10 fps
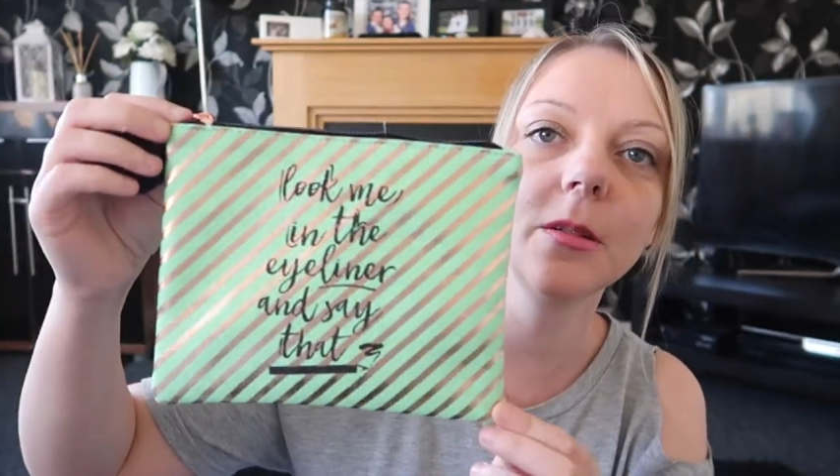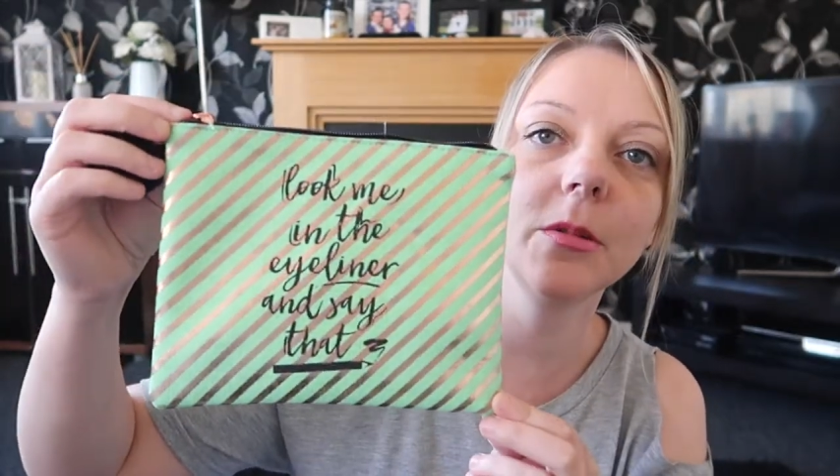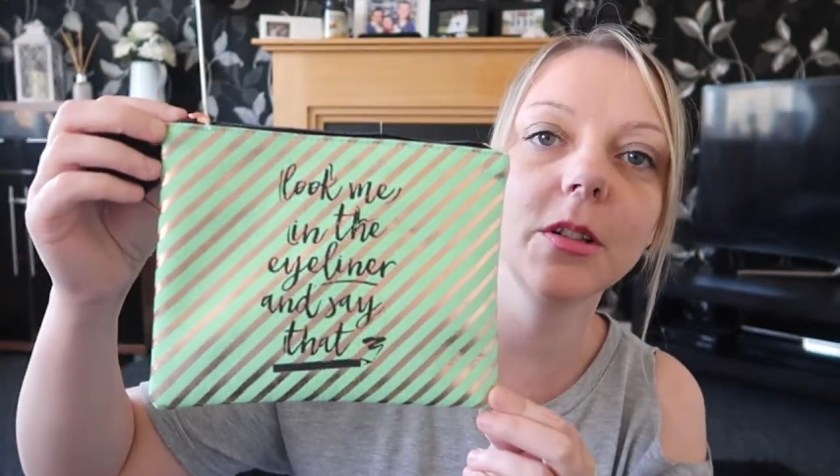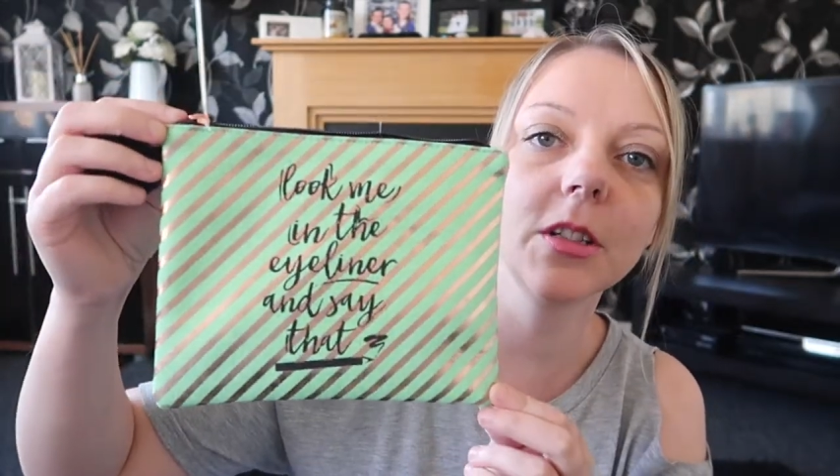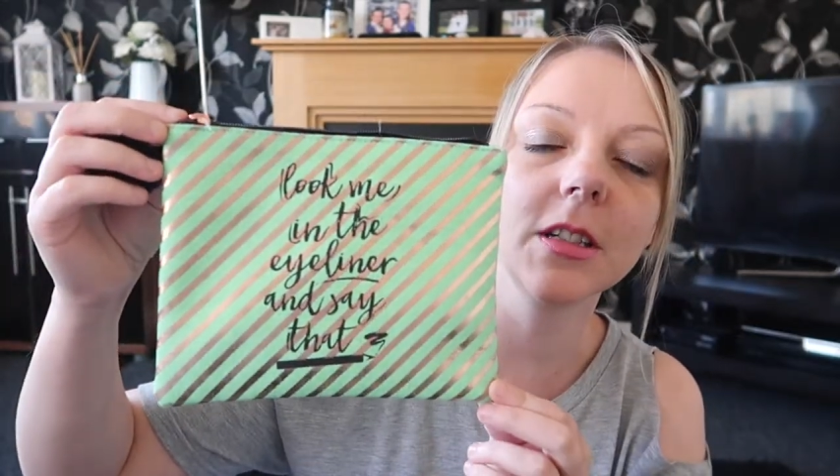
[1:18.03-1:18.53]

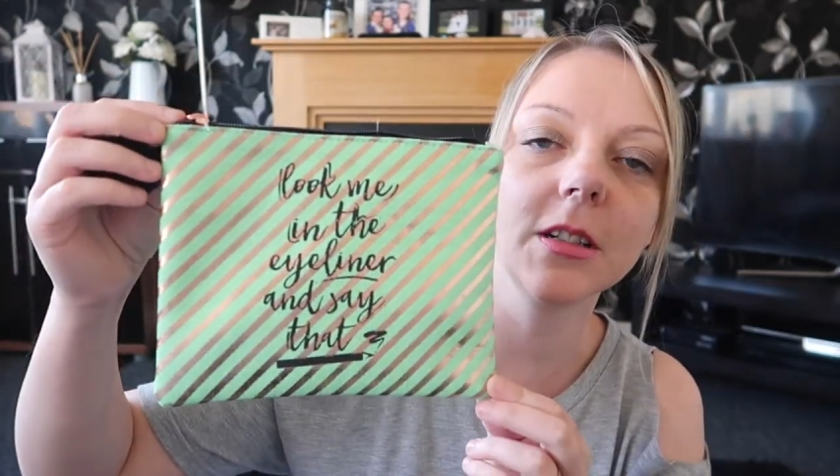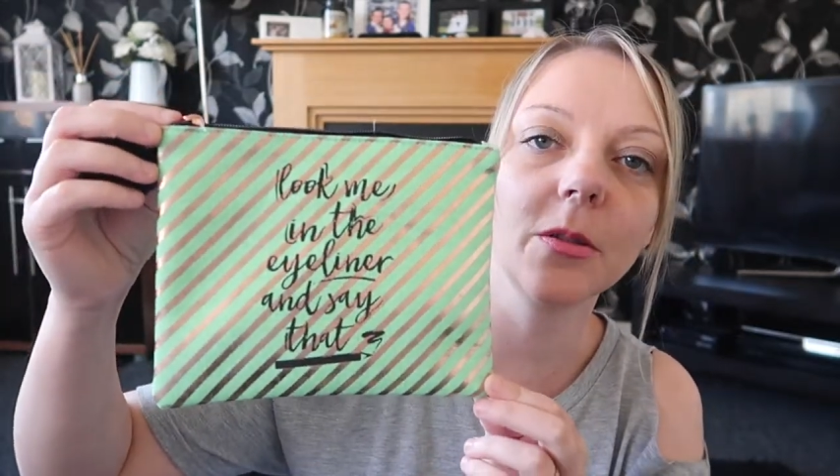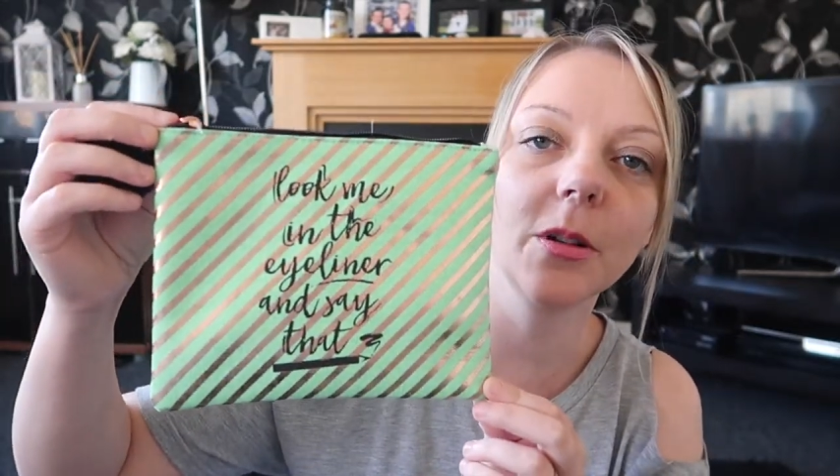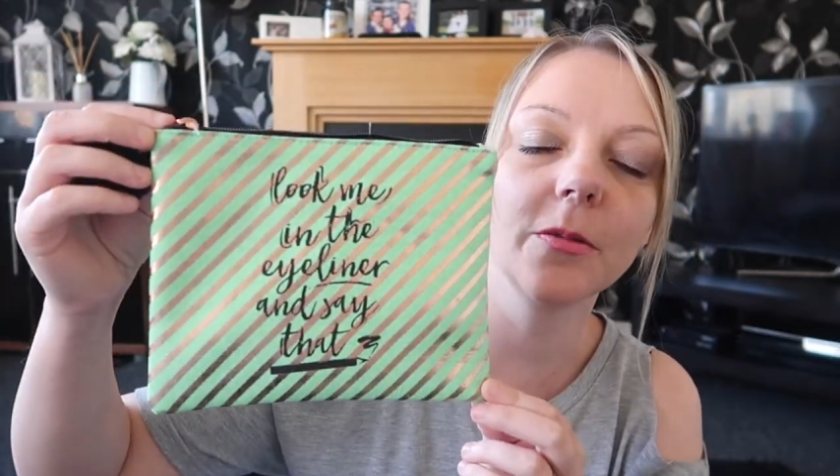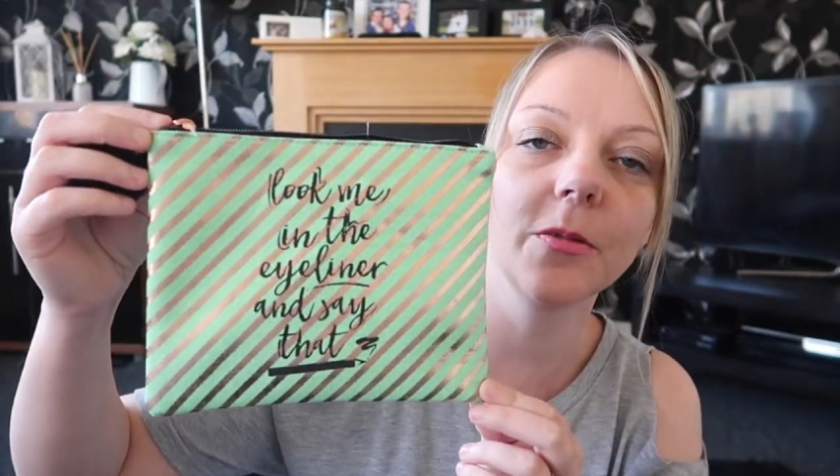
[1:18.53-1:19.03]
which is
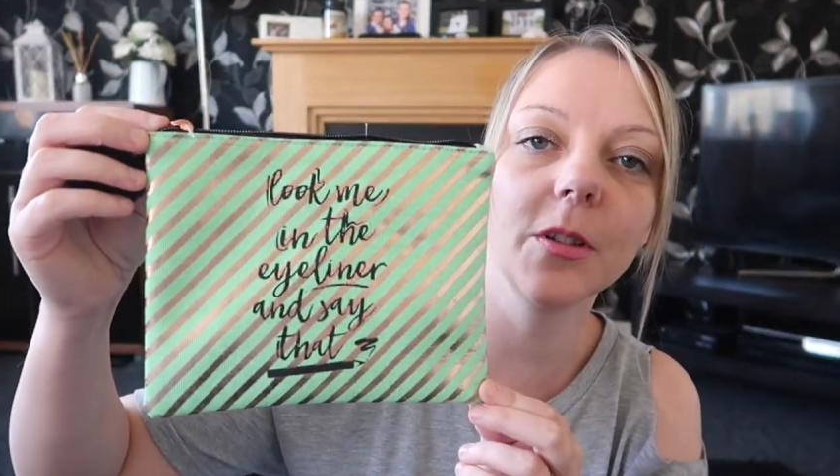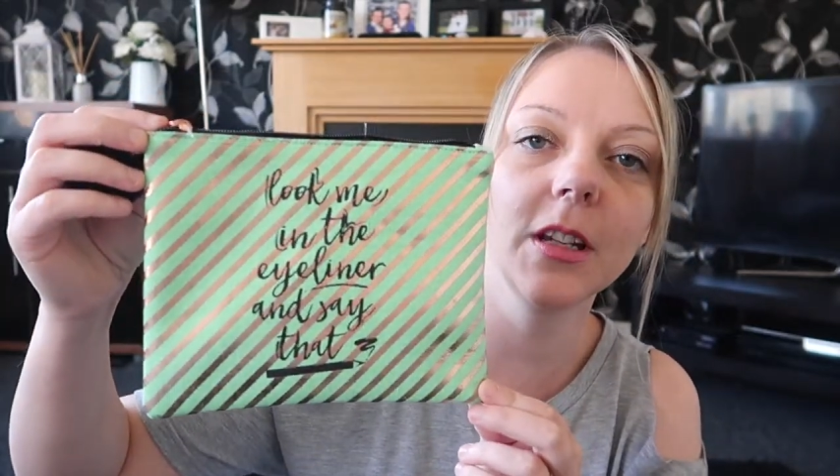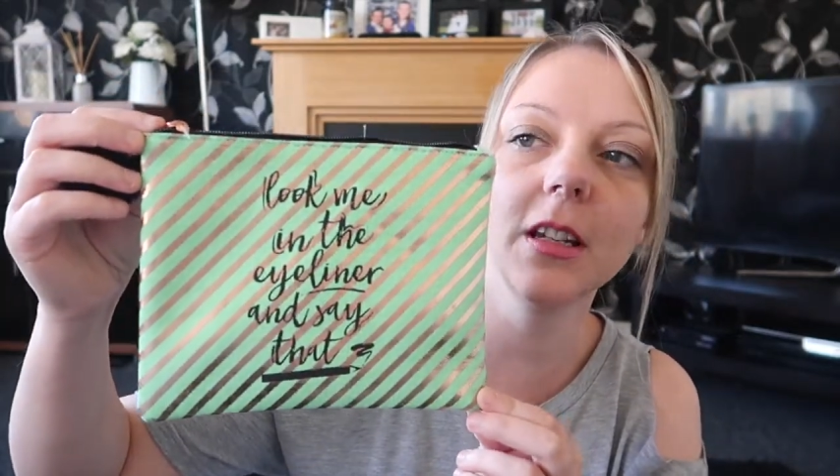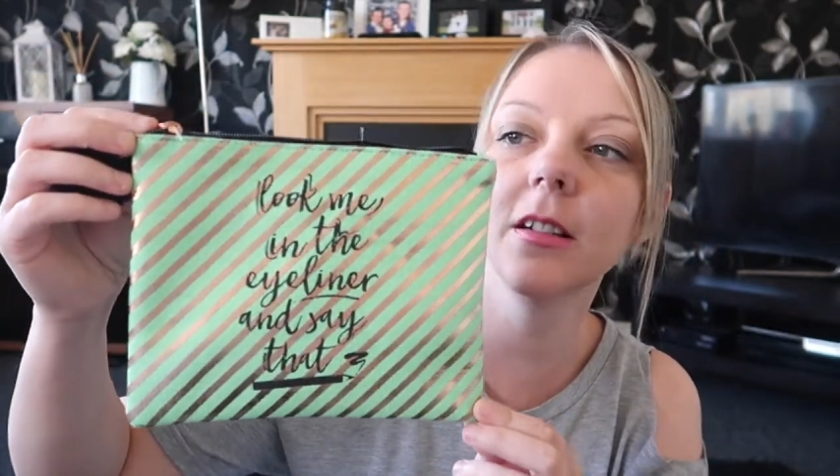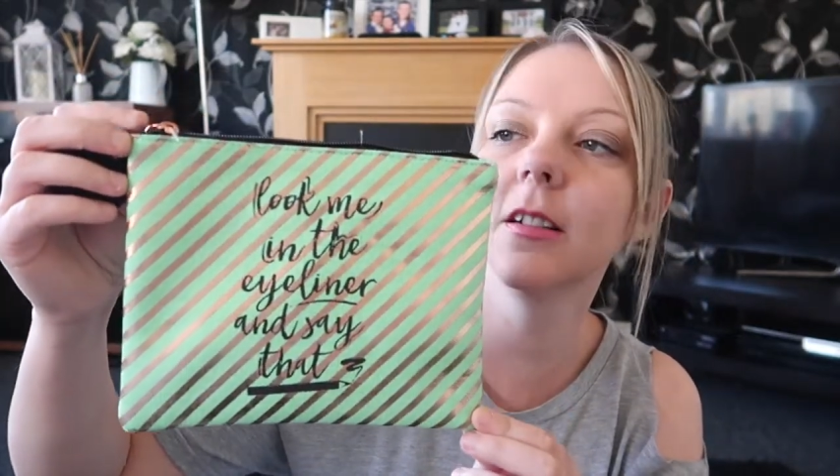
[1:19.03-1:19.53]
quite
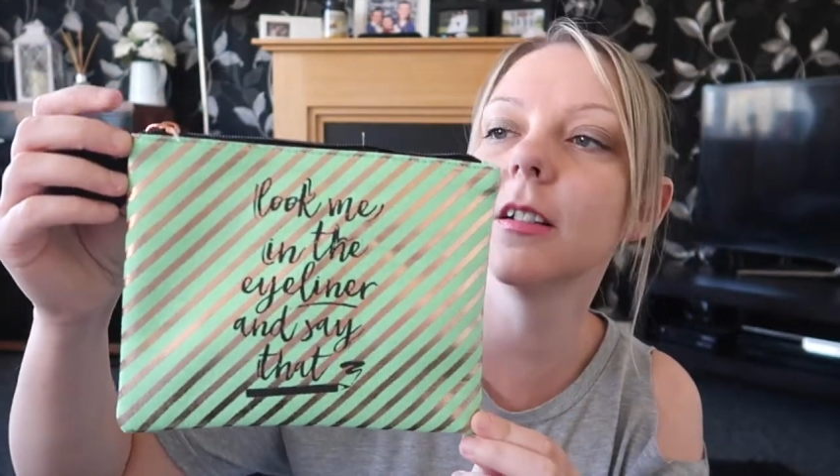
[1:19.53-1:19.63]
funny.